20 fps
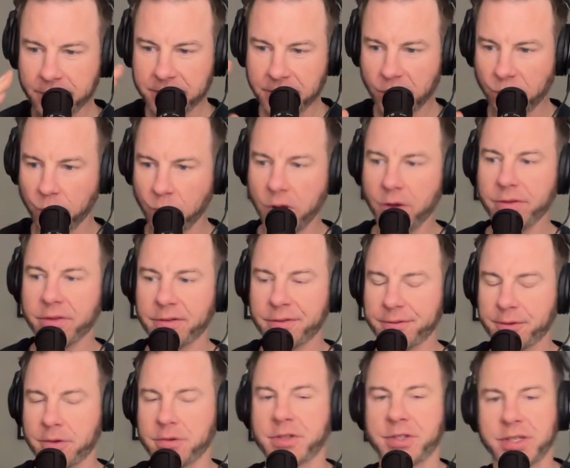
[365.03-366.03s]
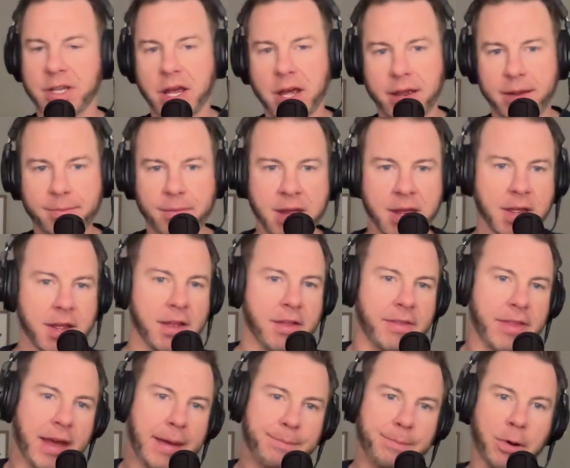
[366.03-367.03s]
a quote the first time
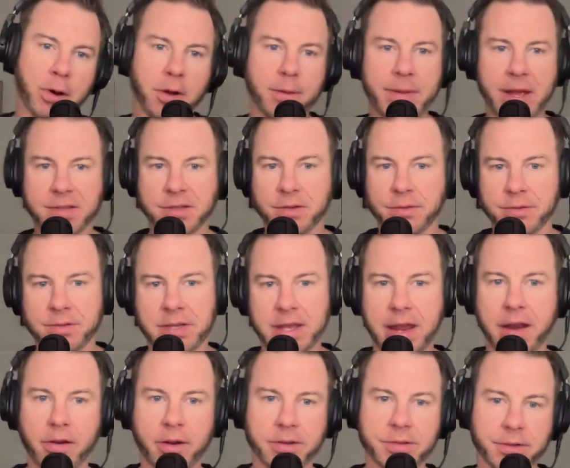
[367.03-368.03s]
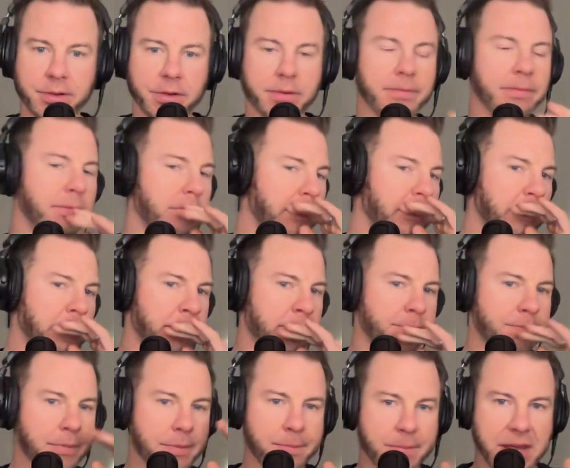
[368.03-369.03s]
that Paul Mescal's character
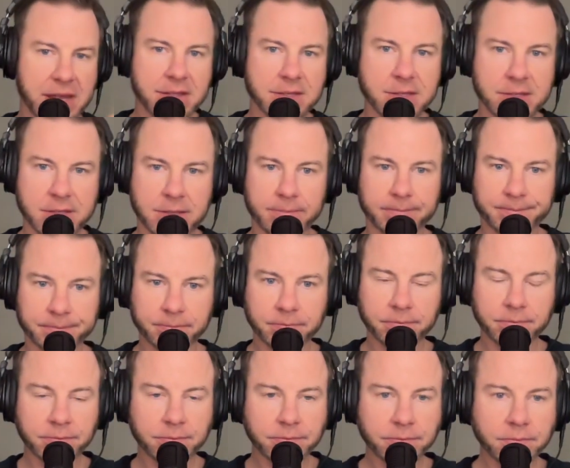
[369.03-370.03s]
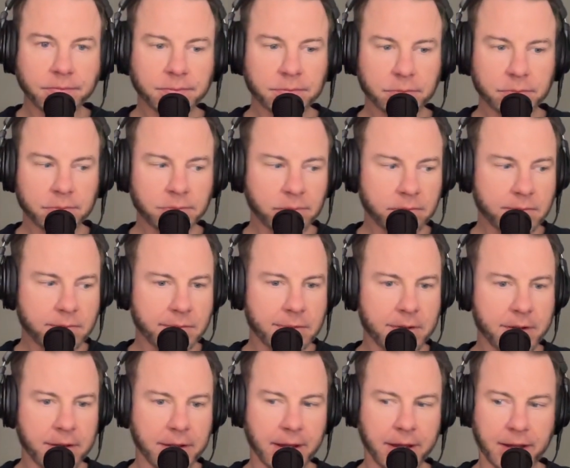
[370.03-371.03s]
meets
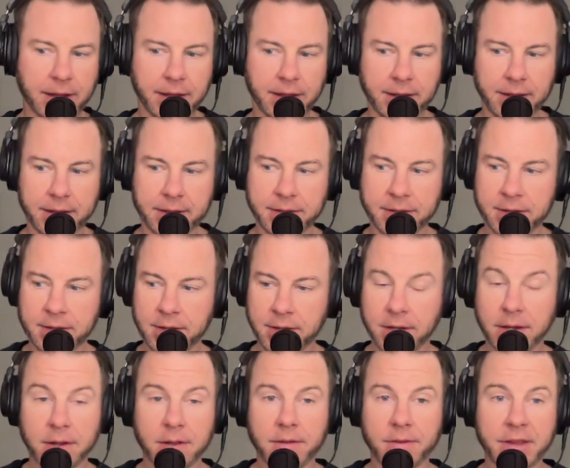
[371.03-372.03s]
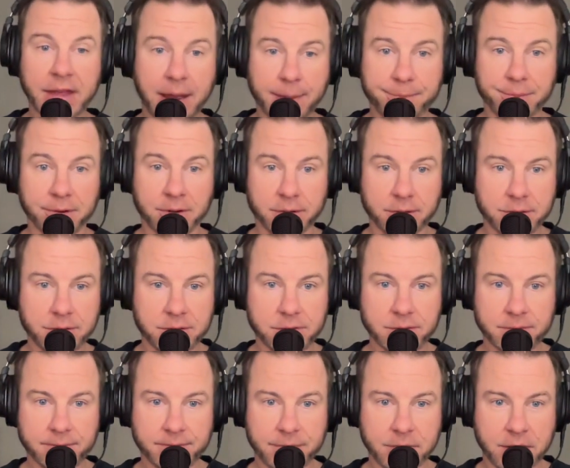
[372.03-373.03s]
the
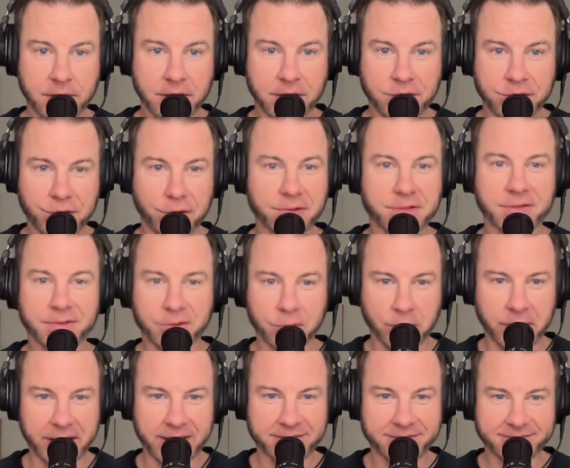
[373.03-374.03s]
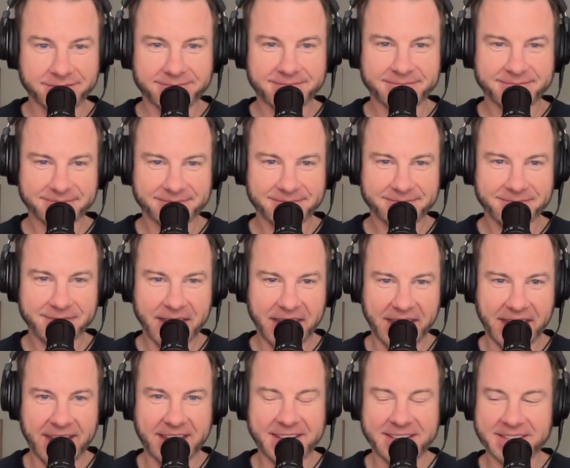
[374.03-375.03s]
emperors, Joseph Quinn,
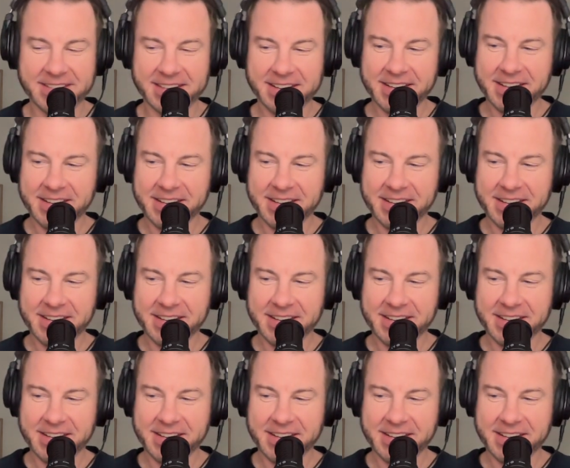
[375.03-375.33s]
and